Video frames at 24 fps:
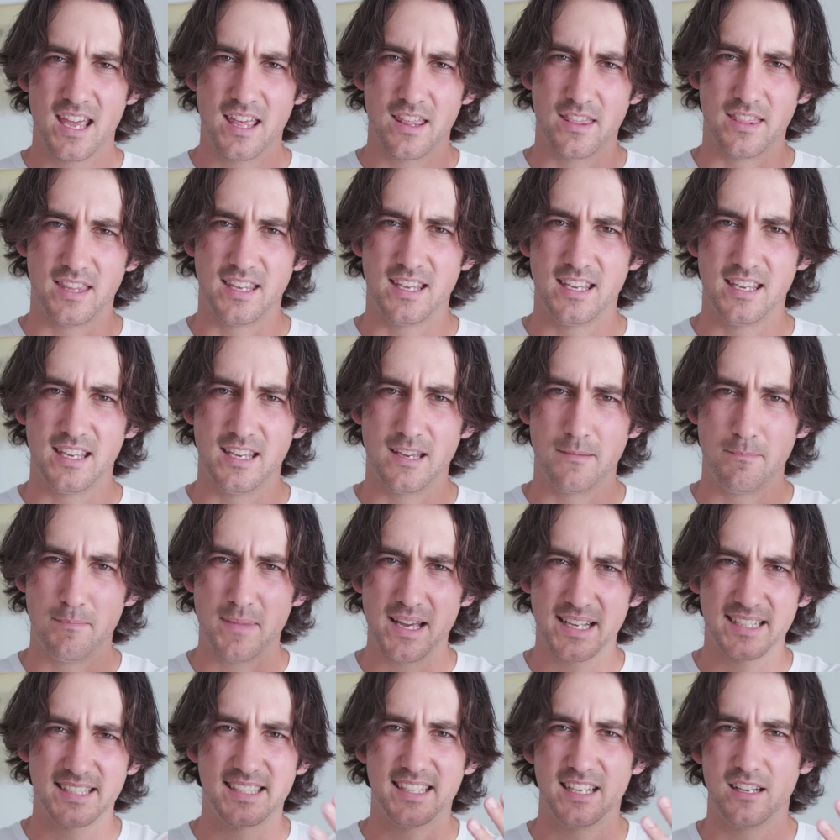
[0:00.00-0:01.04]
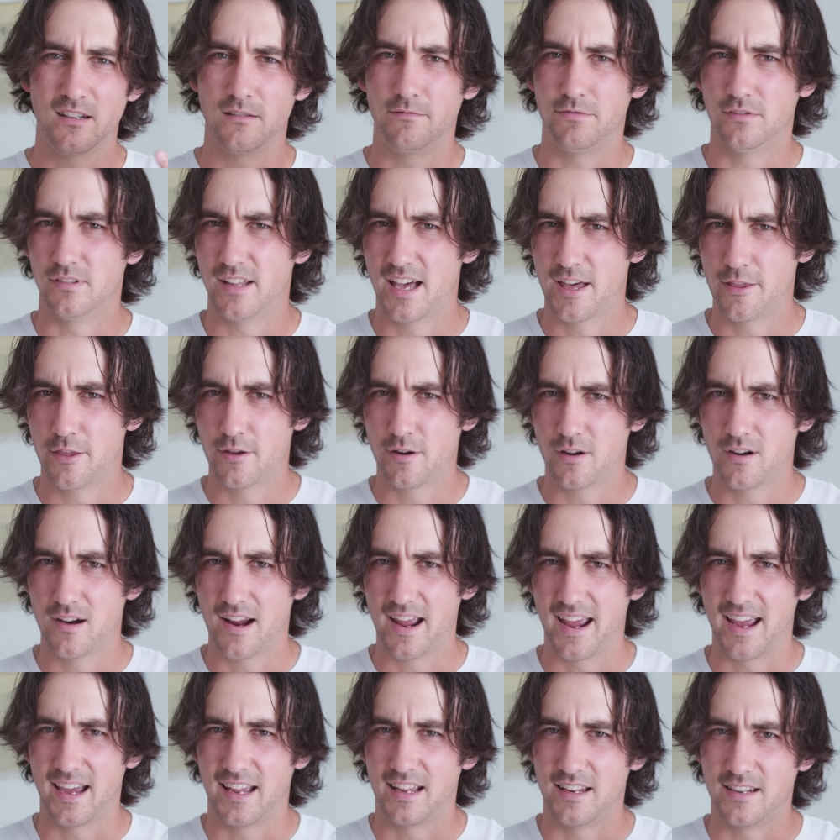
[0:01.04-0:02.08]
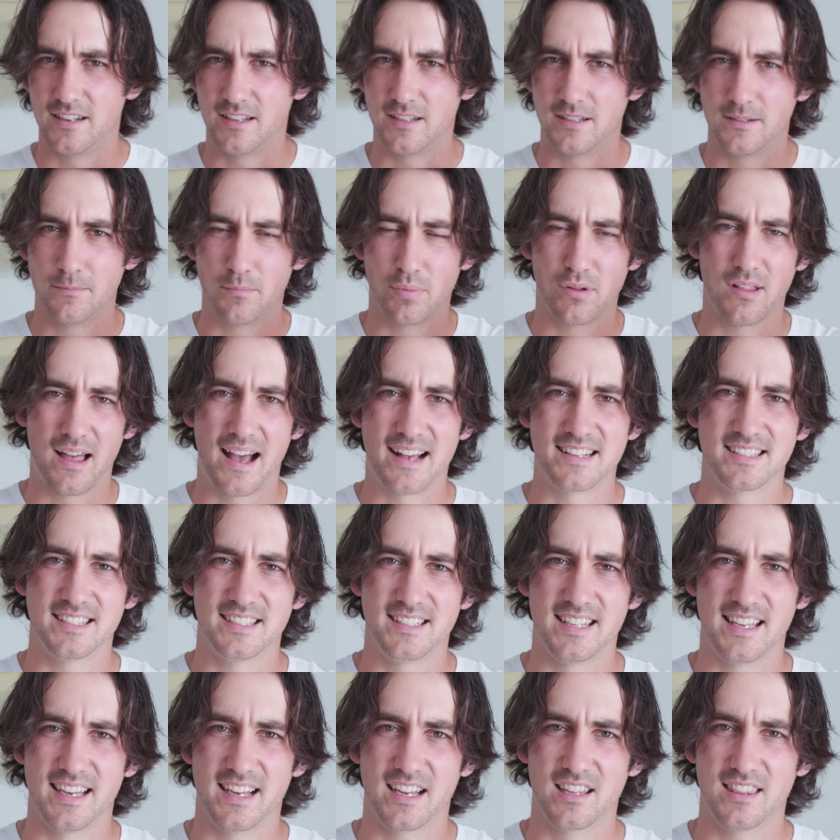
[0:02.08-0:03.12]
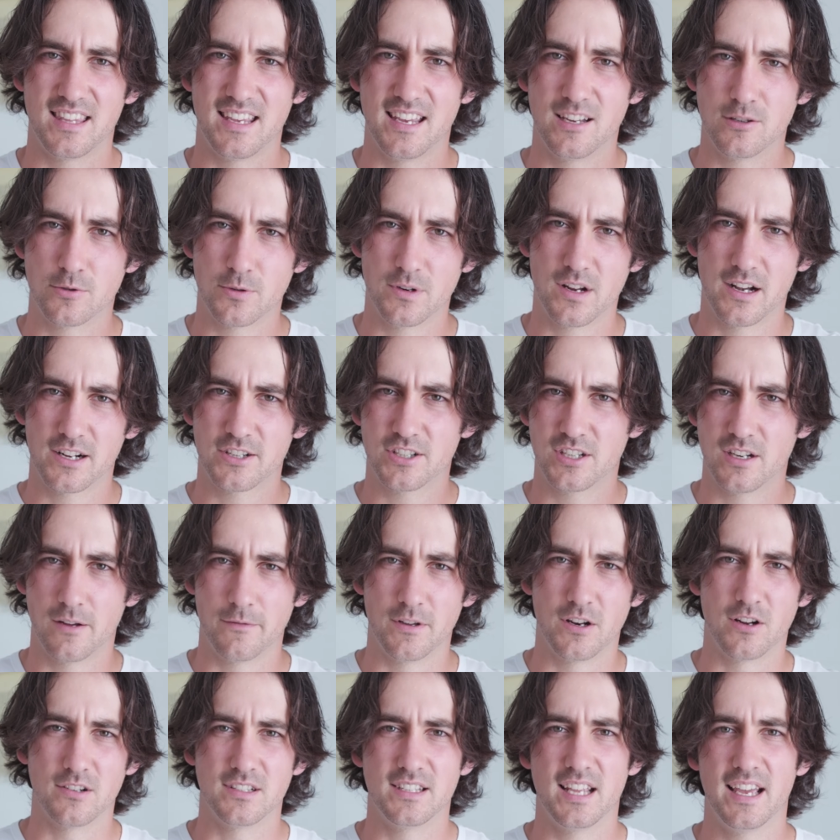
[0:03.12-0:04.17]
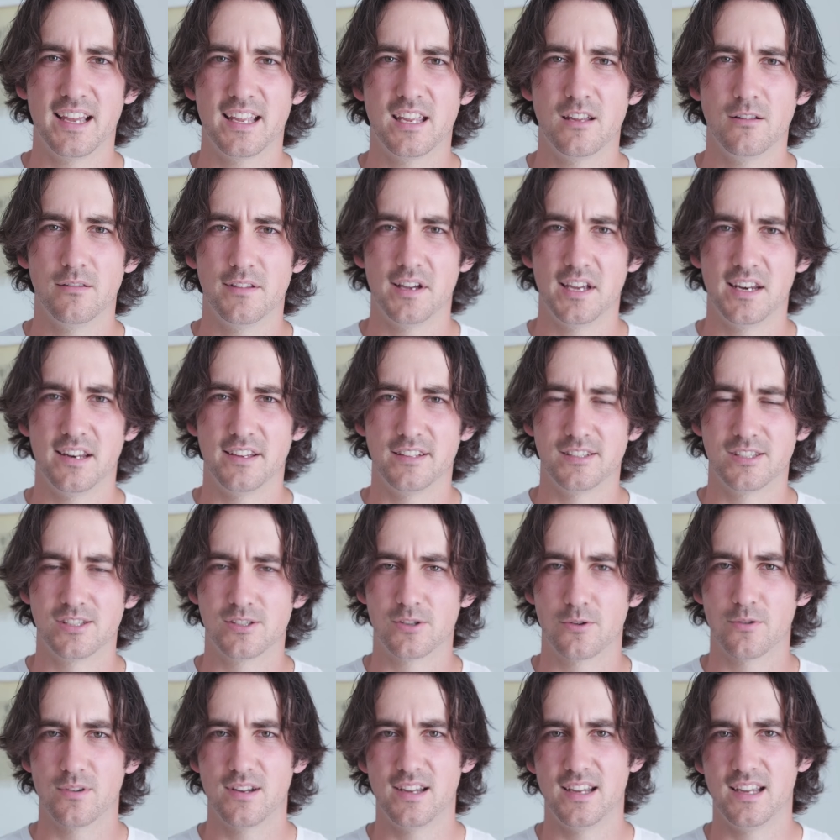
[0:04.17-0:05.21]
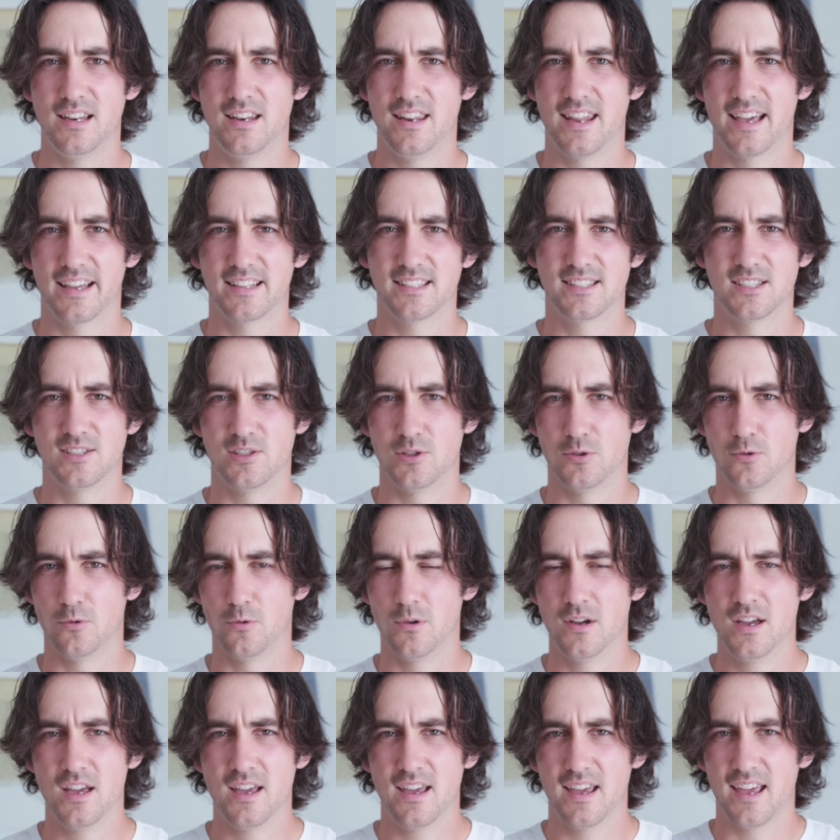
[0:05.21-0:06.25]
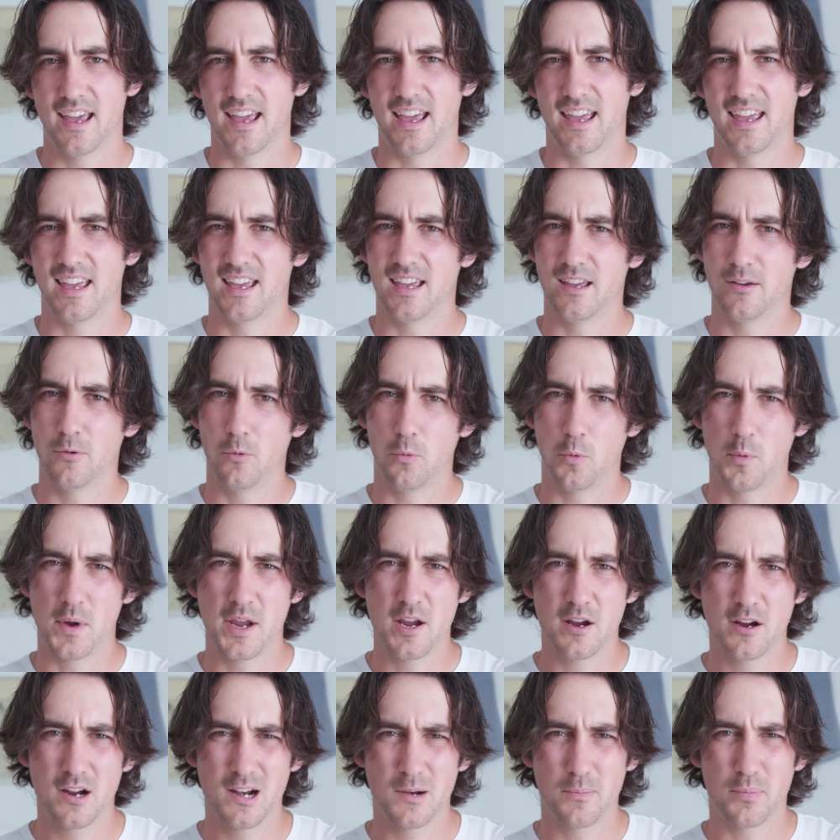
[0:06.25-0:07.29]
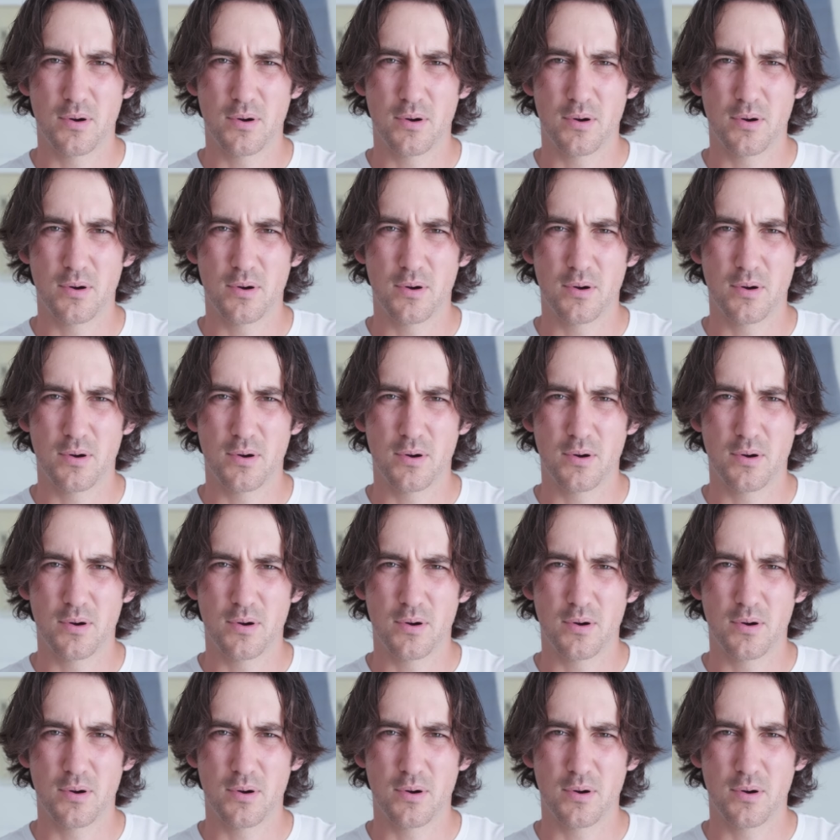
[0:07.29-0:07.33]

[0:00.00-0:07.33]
The mixing of leather and plastic, the introduction of an articulating screen next to a weird